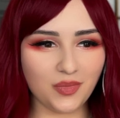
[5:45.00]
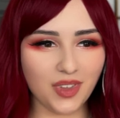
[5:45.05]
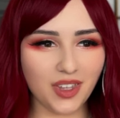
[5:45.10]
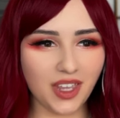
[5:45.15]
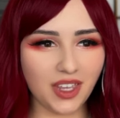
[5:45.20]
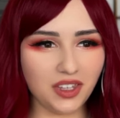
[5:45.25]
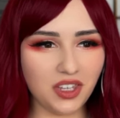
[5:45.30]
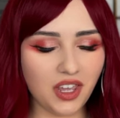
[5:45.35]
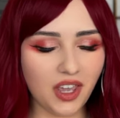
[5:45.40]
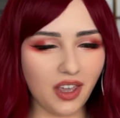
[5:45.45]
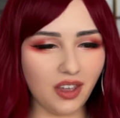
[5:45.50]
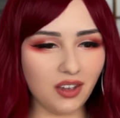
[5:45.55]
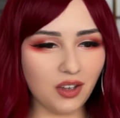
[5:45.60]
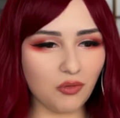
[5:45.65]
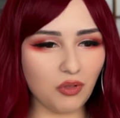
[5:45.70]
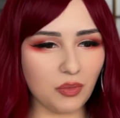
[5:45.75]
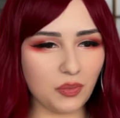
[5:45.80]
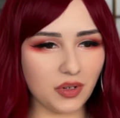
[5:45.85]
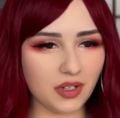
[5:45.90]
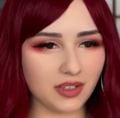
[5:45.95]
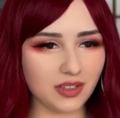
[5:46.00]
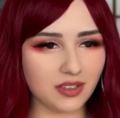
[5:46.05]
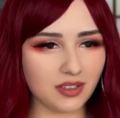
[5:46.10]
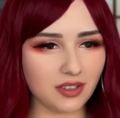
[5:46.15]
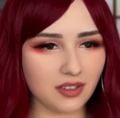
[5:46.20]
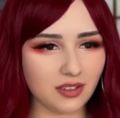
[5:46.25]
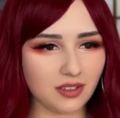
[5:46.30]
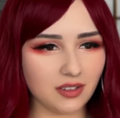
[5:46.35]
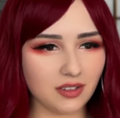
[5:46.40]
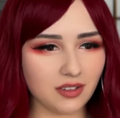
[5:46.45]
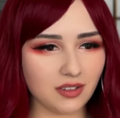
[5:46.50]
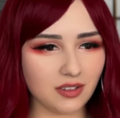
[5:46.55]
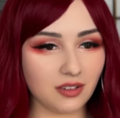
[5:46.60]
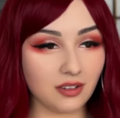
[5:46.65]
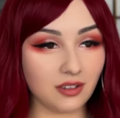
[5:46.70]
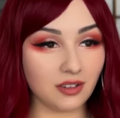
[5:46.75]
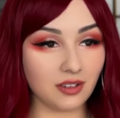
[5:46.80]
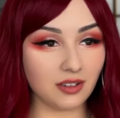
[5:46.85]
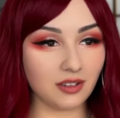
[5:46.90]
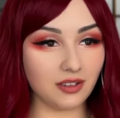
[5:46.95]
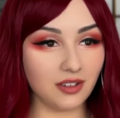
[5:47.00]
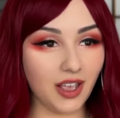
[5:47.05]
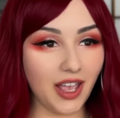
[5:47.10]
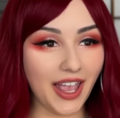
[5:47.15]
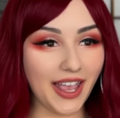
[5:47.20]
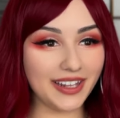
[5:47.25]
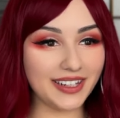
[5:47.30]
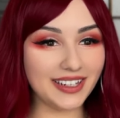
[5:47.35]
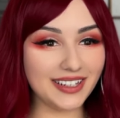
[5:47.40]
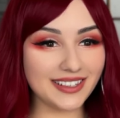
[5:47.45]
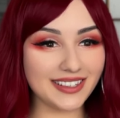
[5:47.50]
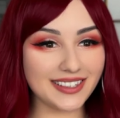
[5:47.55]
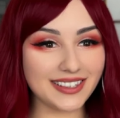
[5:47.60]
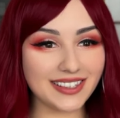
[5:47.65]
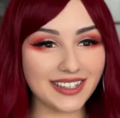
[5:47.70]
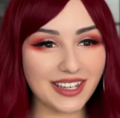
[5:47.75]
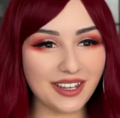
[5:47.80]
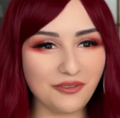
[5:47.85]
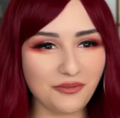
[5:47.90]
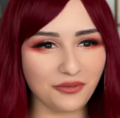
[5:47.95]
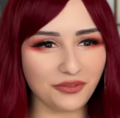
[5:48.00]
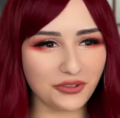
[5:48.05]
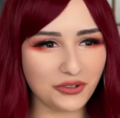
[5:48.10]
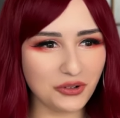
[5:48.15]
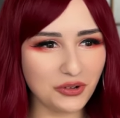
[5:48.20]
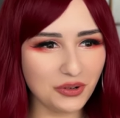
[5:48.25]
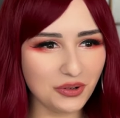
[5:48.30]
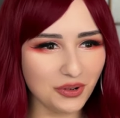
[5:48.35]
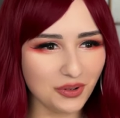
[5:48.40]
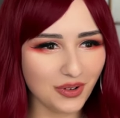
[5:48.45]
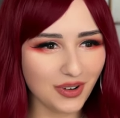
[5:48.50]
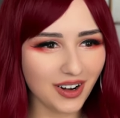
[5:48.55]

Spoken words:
Can he equip it? And it's see-through?